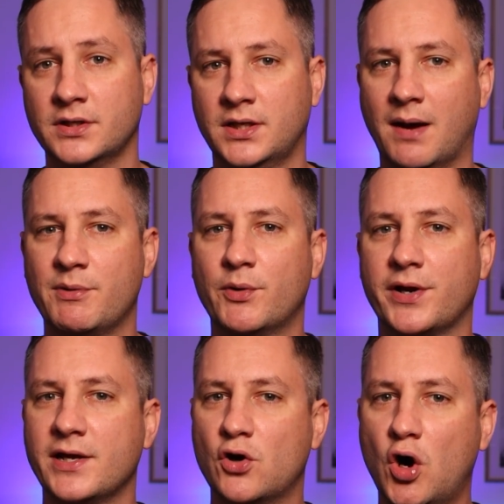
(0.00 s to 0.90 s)
and we
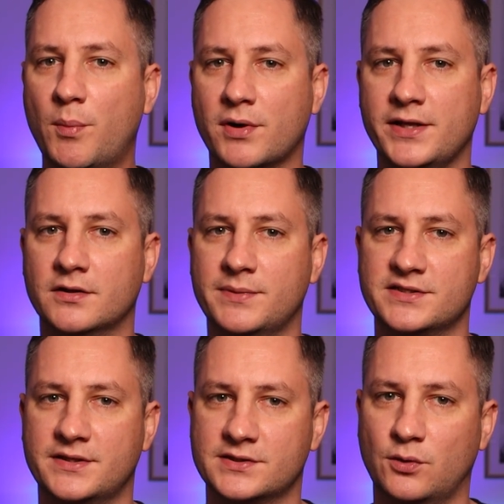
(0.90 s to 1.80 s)
want to incorporate them
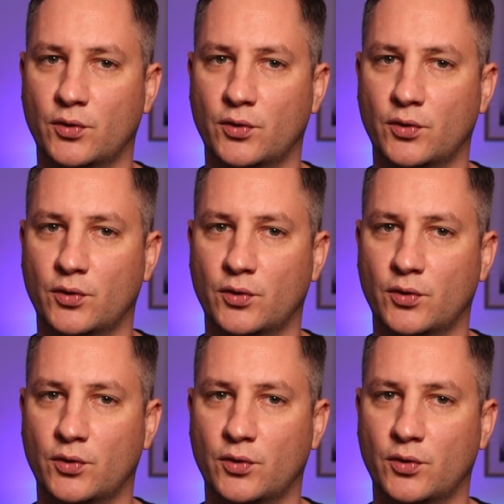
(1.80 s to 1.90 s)
into this